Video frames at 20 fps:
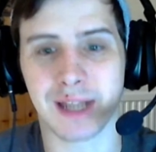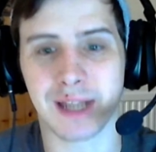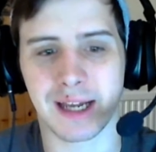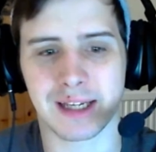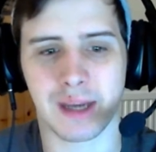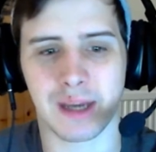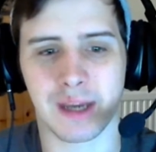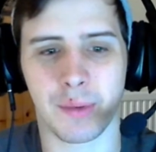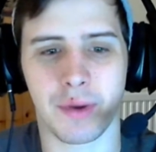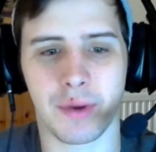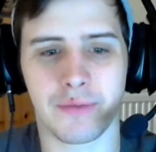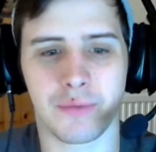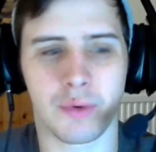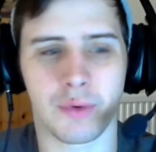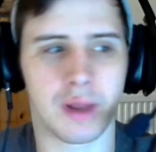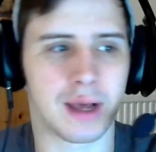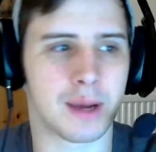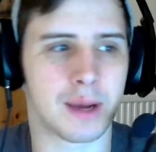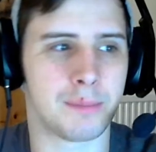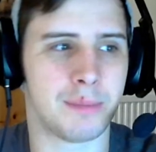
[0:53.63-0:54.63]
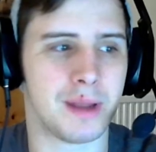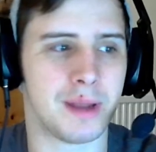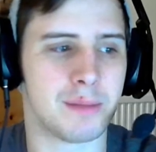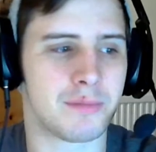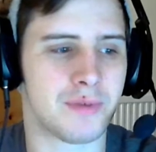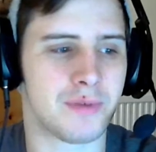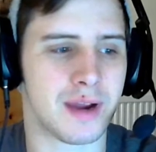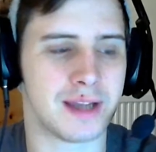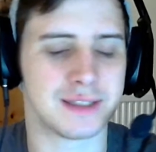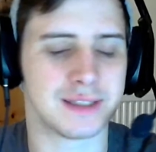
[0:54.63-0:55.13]
like, I went through like a blip
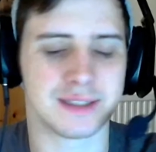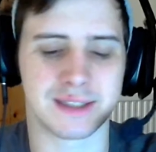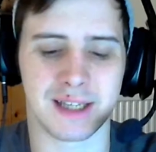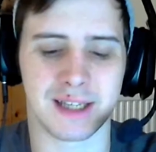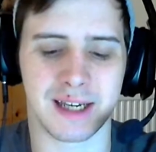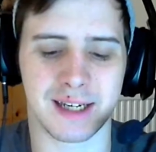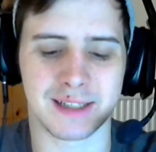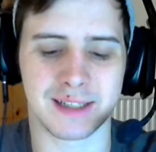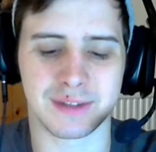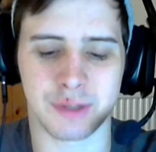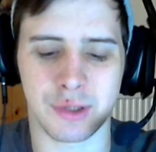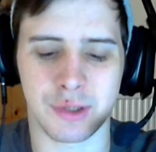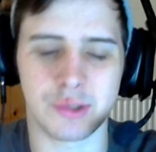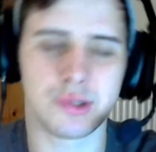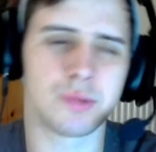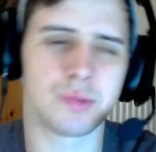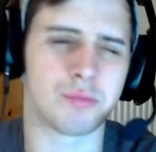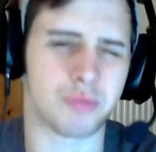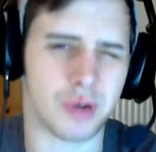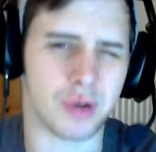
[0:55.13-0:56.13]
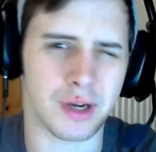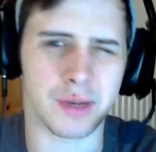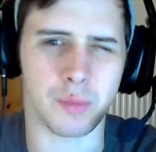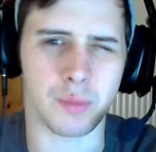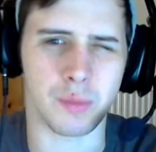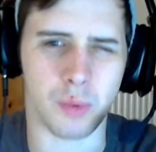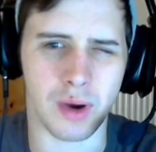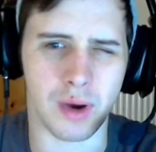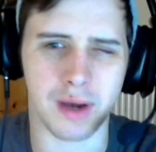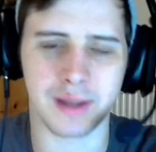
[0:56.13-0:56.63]
phase, like, is YouTube really
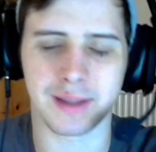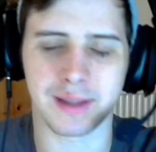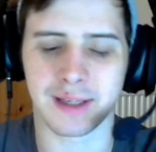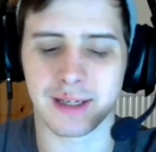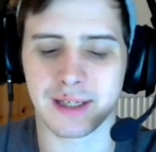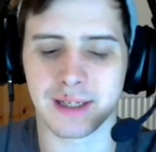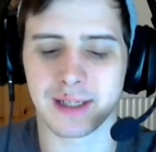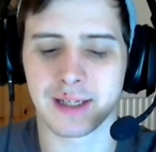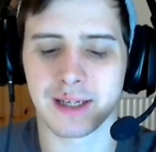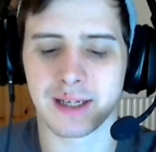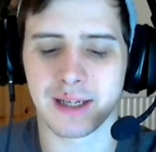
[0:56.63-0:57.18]
worth it?